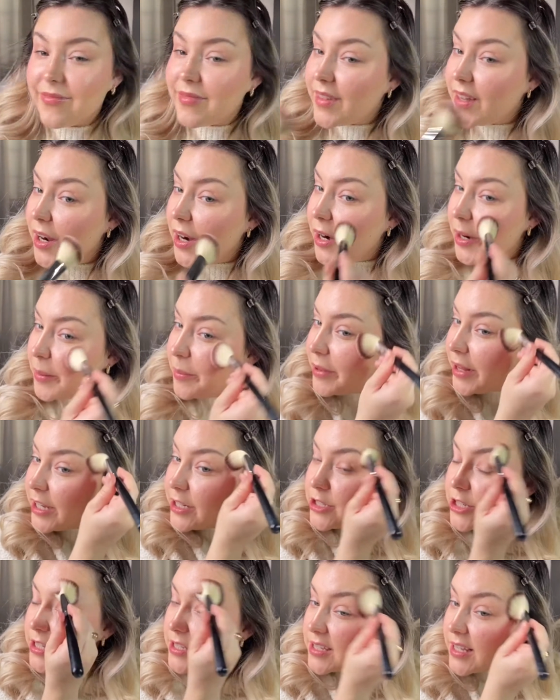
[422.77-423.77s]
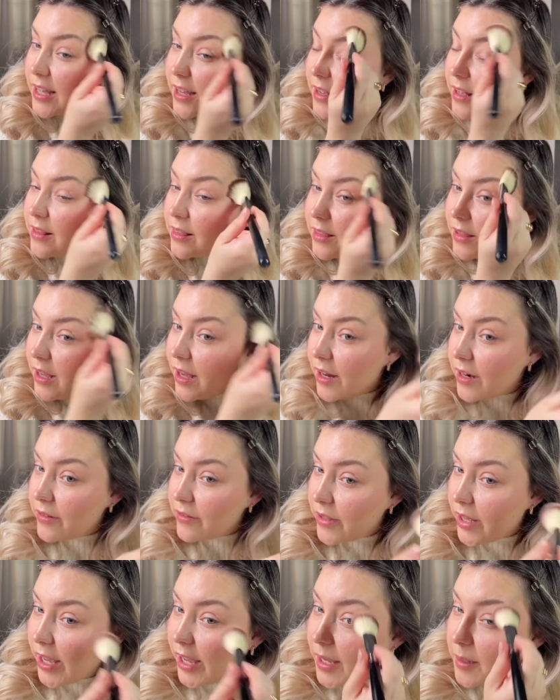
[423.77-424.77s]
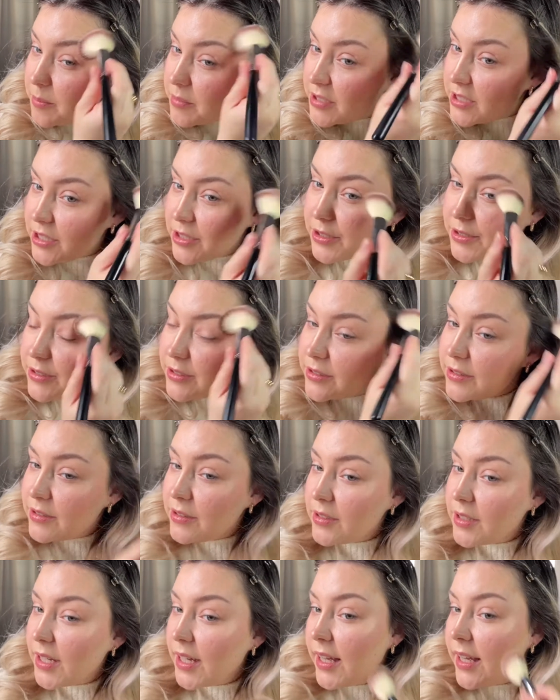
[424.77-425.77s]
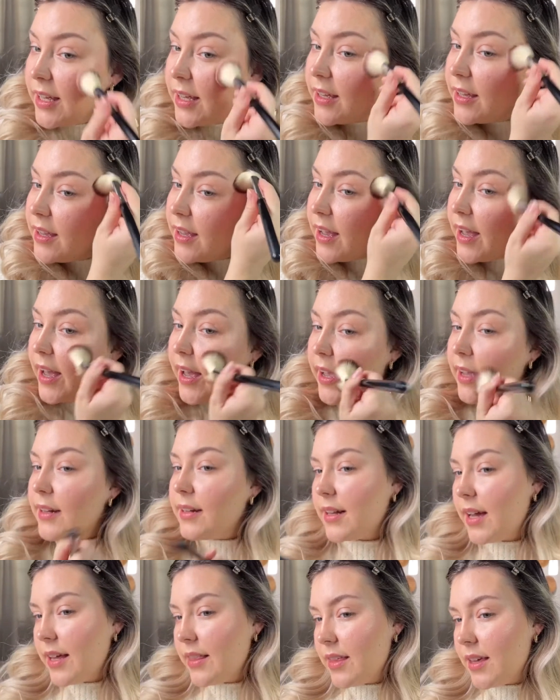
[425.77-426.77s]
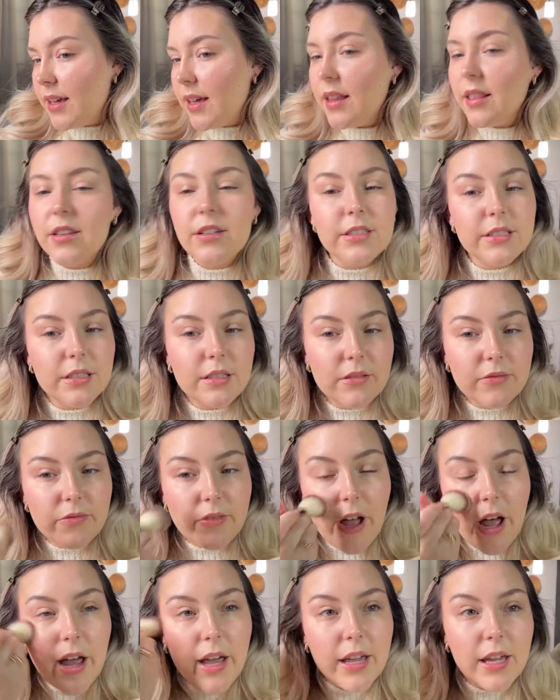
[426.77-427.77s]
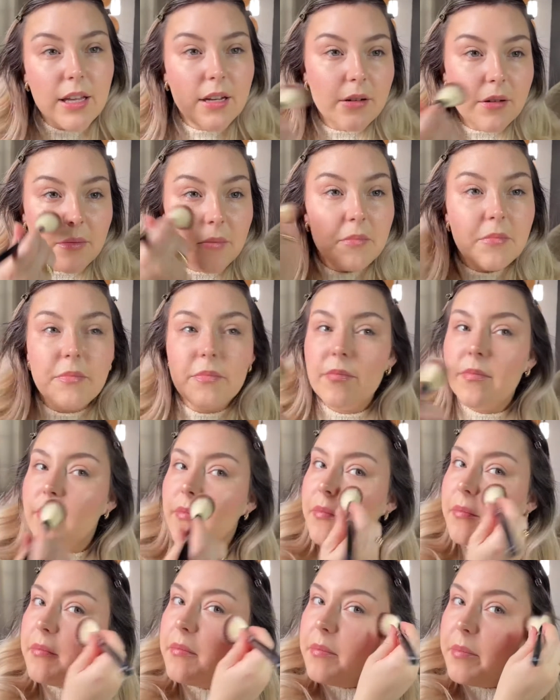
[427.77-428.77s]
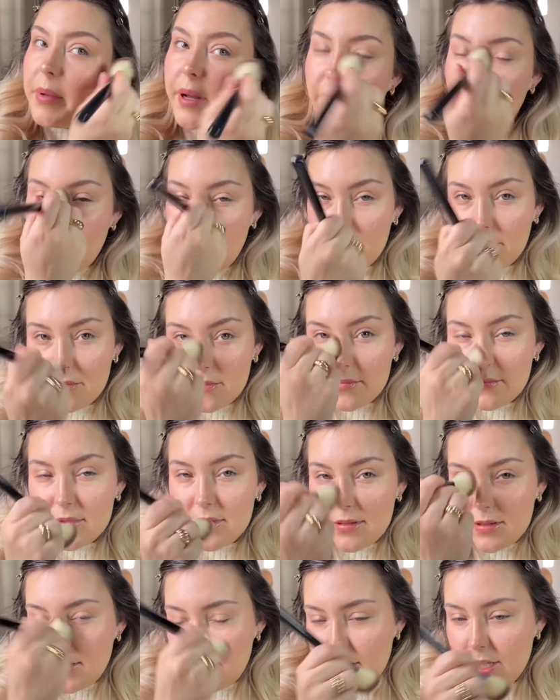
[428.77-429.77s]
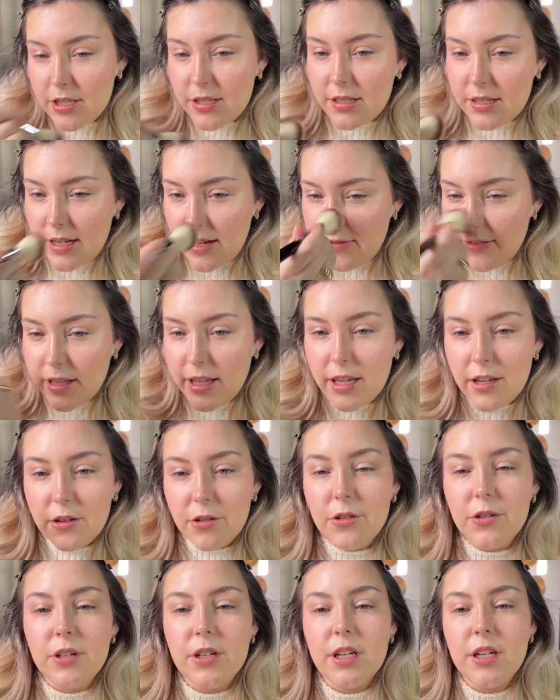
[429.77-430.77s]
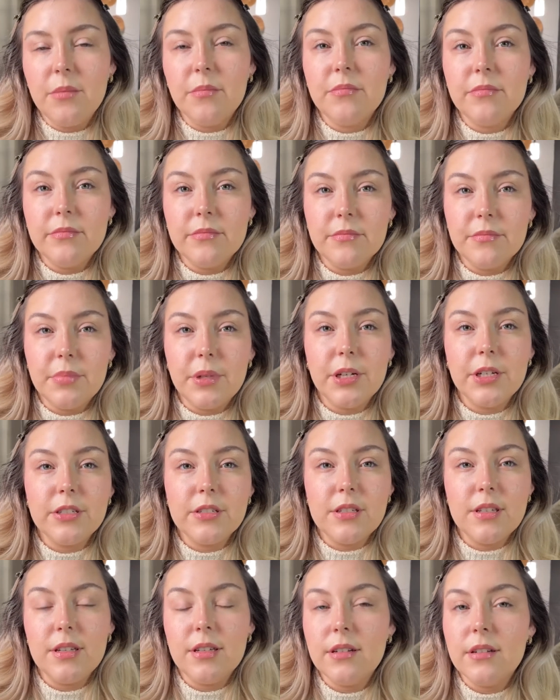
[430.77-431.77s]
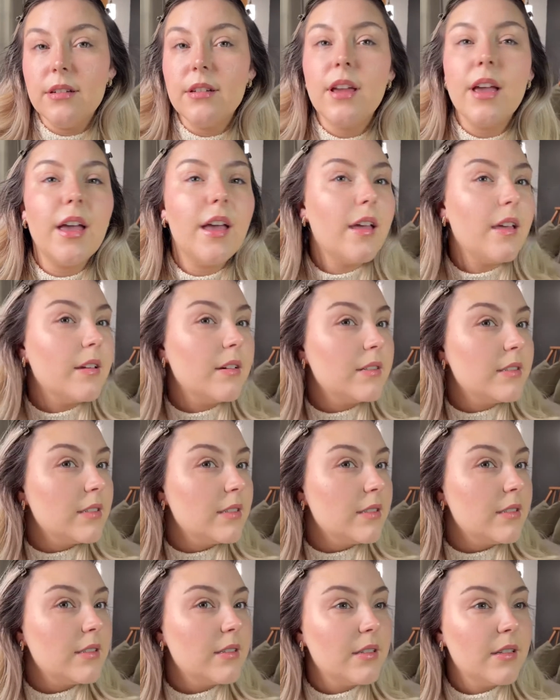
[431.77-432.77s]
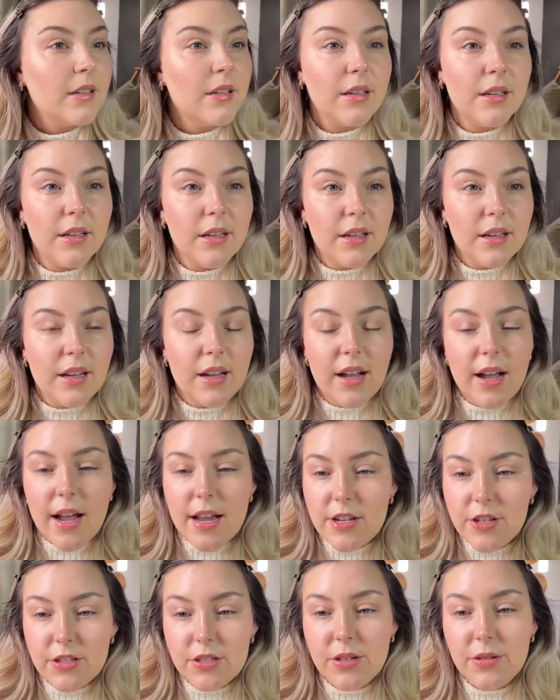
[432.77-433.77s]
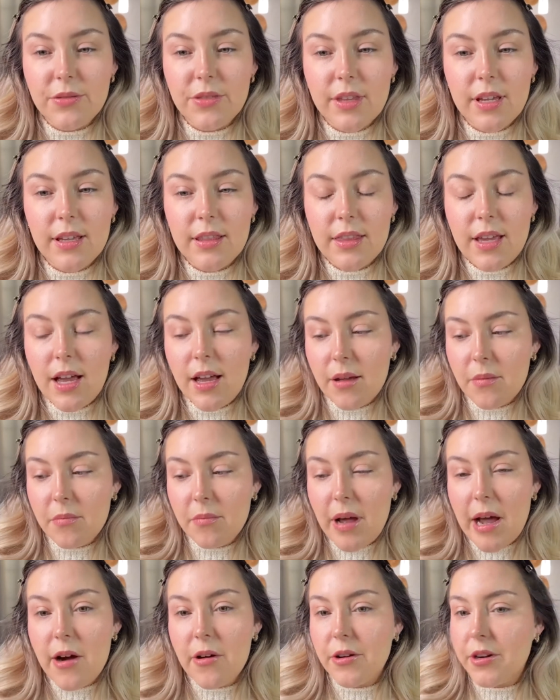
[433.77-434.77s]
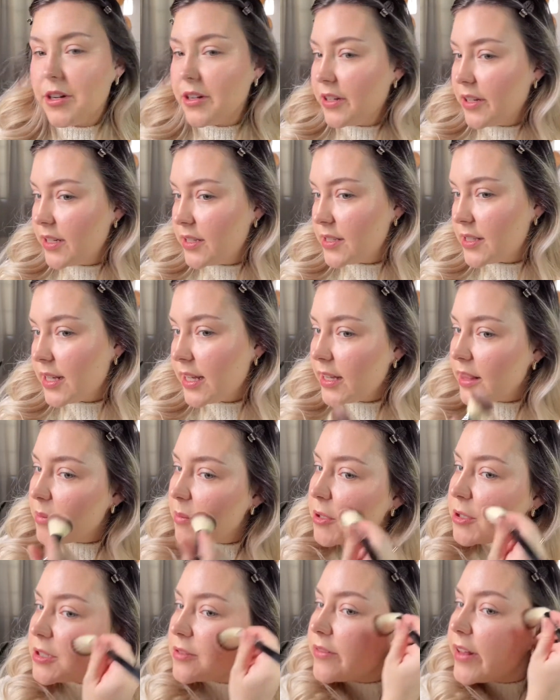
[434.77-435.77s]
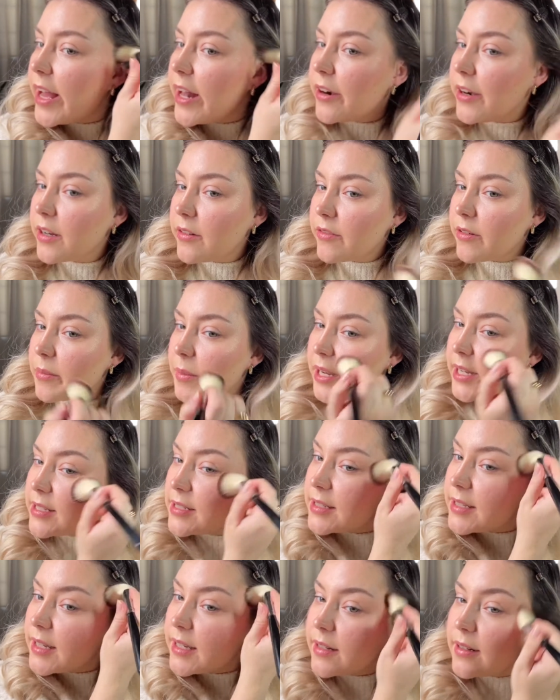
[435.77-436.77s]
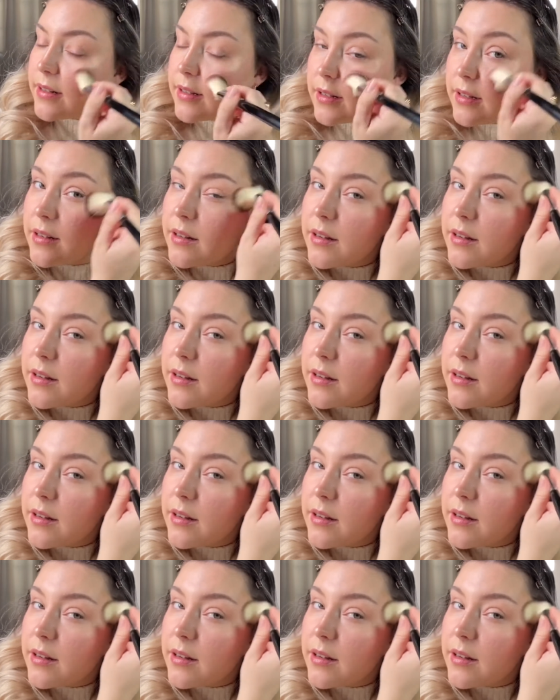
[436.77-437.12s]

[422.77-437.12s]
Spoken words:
Her blushes get a lot of hype too, and I think it looks fine, but I'm just definitely a cream person, and I just don't think that powder is like the most flattering for my skin.